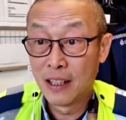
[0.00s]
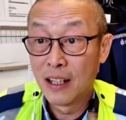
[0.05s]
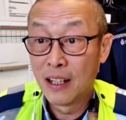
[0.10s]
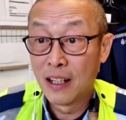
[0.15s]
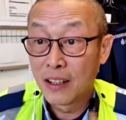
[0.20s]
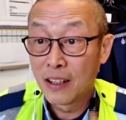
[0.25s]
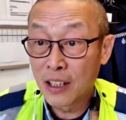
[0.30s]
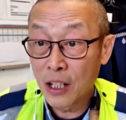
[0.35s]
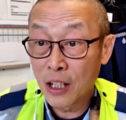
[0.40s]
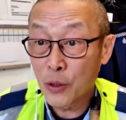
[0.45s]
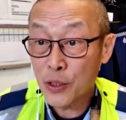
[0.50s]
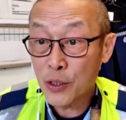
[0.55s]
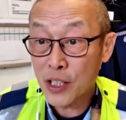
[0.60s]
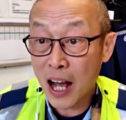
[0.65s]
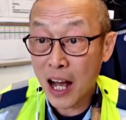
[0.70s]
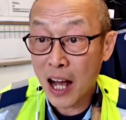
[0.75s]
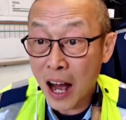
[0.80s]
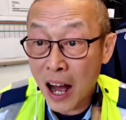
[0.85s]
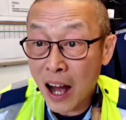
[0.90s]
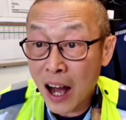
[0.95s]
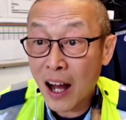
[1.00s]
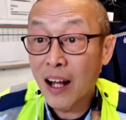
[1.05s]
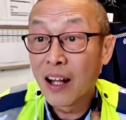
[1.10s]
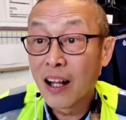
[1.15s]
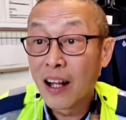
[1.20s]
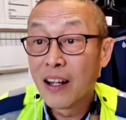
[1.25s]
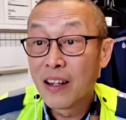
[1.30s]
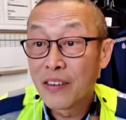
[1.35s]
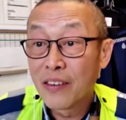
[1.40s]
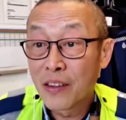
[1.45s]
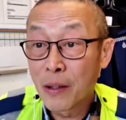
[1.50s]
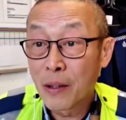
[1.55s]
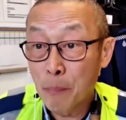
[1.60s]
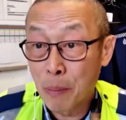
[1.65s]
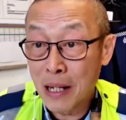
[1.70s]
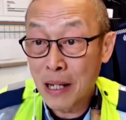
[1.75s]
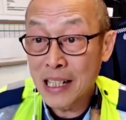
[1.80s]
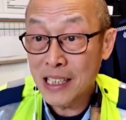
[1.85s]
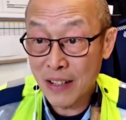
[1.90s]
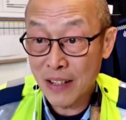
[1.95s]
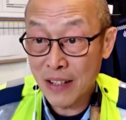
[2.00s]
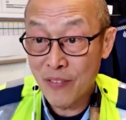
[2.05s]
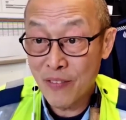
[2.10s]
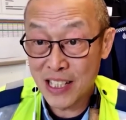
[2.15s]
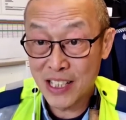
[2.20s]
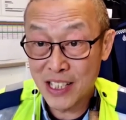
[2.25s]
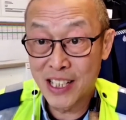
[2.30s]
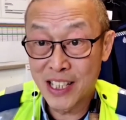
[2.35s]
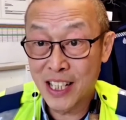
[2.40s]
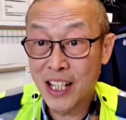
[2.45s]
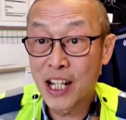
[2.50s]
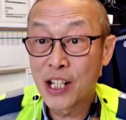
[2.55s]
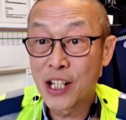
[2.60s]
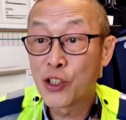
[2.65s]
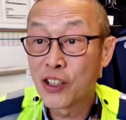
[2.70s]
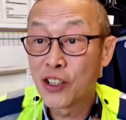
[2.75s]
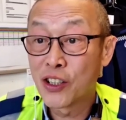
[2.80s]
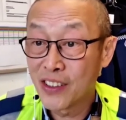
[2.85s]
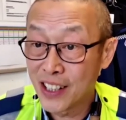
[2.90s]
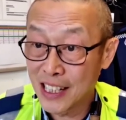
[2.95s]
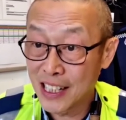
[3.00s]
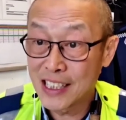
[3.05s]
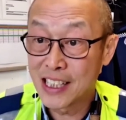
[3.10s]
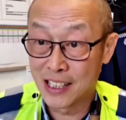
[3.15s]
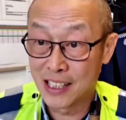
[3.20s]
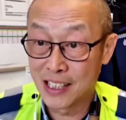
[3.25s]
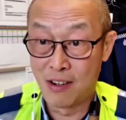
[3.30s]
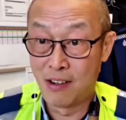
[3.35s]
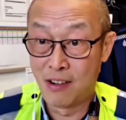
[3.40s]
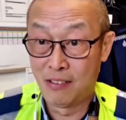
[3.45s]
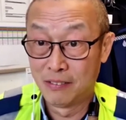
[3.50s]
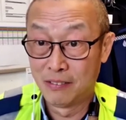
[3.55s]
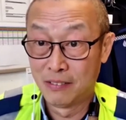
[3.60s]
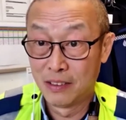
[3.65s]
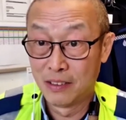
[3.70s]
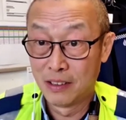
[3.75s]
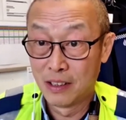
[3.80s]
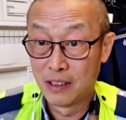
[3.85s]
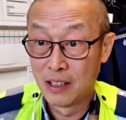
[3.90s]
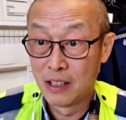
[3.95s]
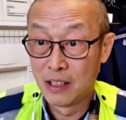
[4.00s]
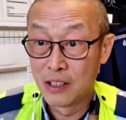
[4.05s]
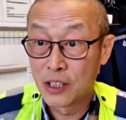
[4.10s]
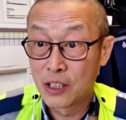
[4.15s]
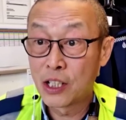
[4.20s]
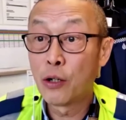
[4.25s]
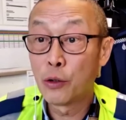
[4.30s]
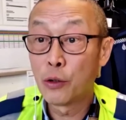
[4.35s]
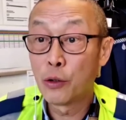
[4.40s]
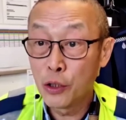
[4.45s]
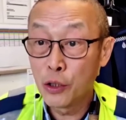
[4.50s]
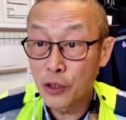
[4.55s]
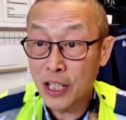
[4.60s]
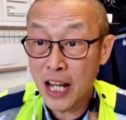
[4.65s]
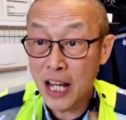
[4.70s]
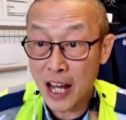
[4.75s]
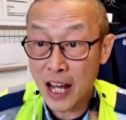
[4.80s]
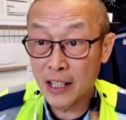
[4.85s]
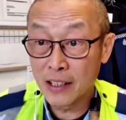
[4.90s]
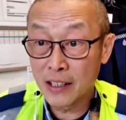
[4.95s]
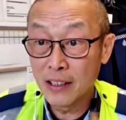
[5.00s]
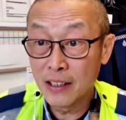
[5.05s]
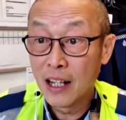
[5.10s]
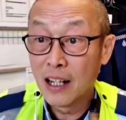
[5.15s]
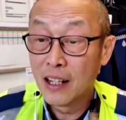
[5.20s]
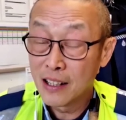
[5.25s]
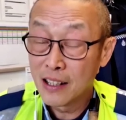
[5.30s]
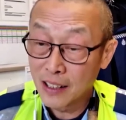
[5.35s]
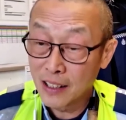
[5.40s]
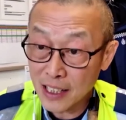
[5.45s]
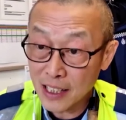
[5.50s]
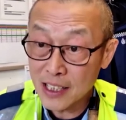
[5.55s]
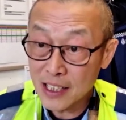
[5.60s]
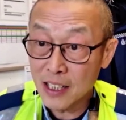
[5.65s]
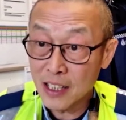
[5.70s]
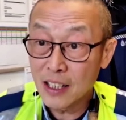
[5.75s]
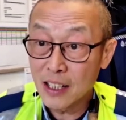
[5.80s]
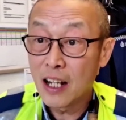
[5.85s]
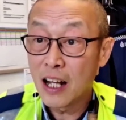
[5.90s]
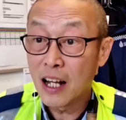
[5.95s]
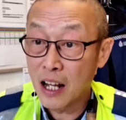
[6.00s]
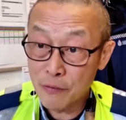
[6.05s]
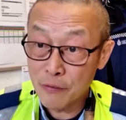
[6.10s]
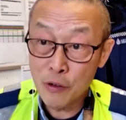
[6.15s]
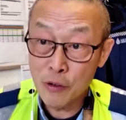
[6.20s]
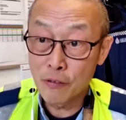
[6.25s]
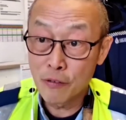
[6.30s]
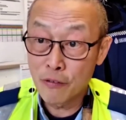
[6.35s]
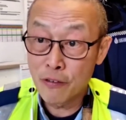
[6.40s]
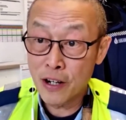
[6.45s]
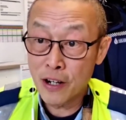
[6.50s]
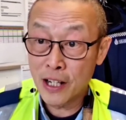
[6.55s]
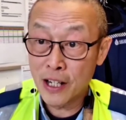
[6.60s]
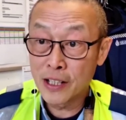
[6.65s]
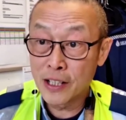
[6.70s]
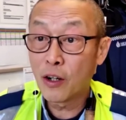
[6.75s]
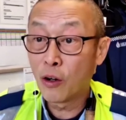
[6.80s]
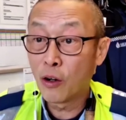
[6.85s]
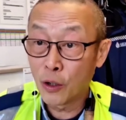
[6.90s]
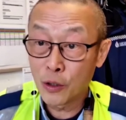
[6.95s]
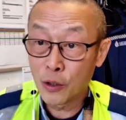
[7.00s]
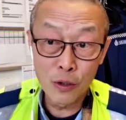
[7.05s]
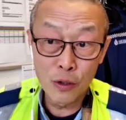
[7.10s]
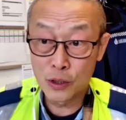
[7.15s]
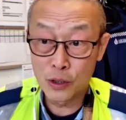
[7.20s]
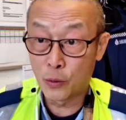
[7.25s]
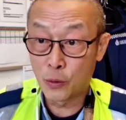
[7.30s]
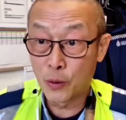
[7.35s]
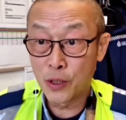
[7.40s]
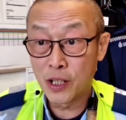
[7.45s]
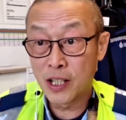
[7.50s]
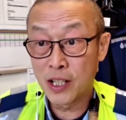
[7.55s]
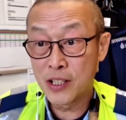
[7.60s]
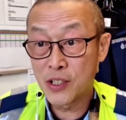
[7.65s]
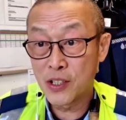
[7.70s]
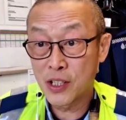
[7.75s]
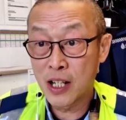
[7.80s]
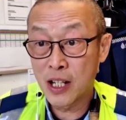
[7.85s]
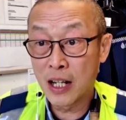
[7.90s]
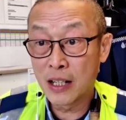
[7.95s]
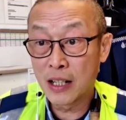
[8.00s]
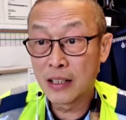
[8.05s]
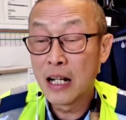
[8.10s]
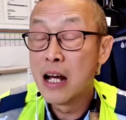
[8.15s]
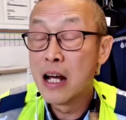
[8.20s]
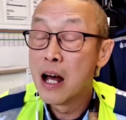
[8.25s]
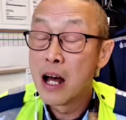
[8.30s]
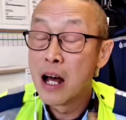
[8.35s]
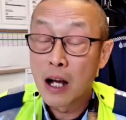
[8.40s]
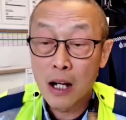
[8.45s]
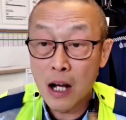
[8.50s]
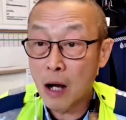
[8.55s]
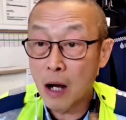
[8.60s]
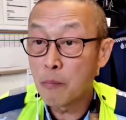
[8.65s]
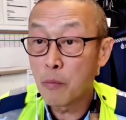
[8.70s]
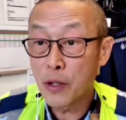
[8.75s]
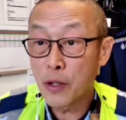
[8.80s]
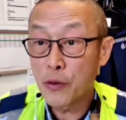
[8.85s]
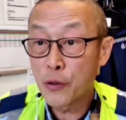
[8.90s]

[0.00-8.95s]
Those are the police investigation later on. So you can later have your friend or your daughter and son come with